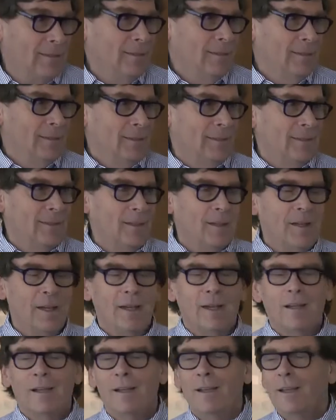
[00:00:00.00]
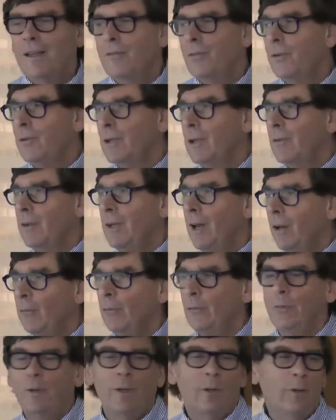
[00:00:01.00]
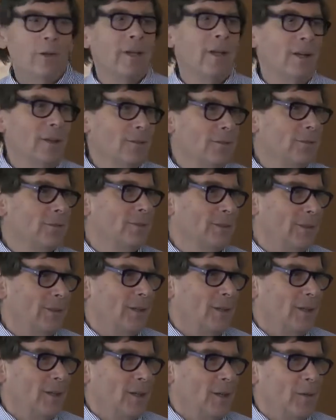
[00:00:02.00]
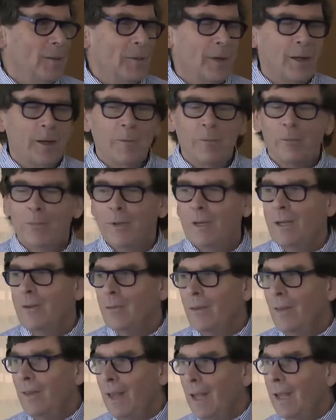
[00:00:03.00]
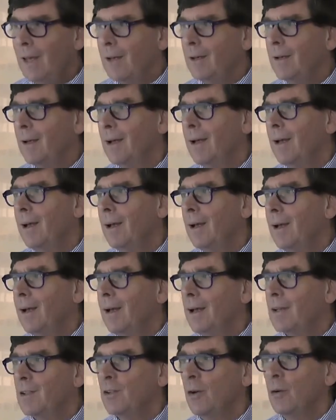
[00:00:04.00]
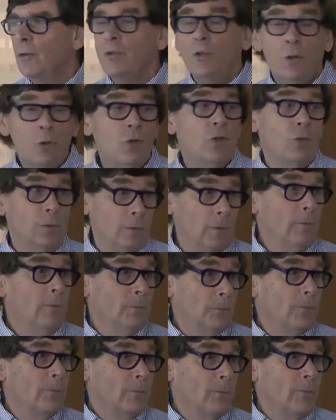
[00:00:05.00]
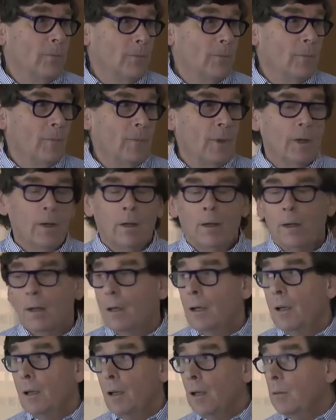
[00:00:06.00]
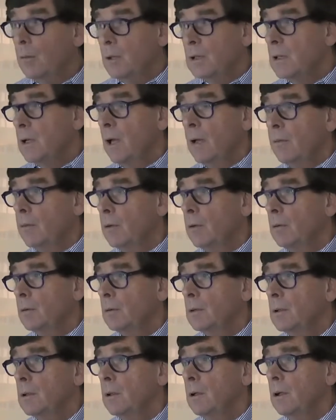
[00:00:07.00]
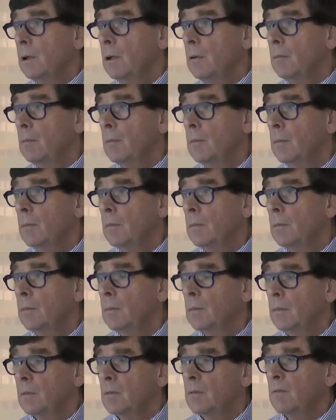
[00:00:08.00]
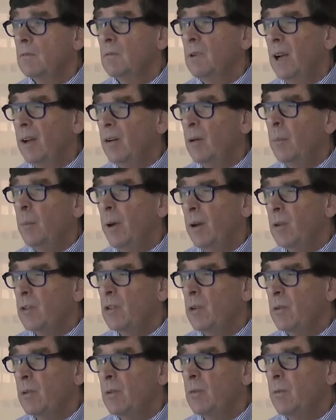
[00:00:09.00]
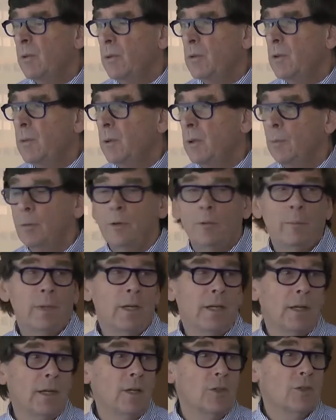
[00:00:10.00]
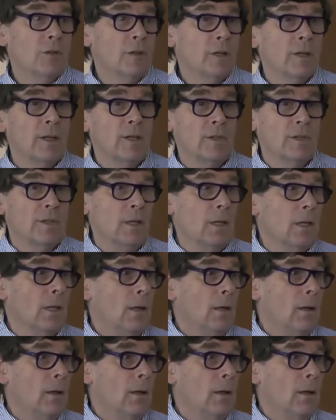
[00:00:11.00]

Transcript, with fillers: uh, if you give enough for long enough, um, but even then, uh, it's not usual and I, I must, I've got um, round about 250 people on medication that I see.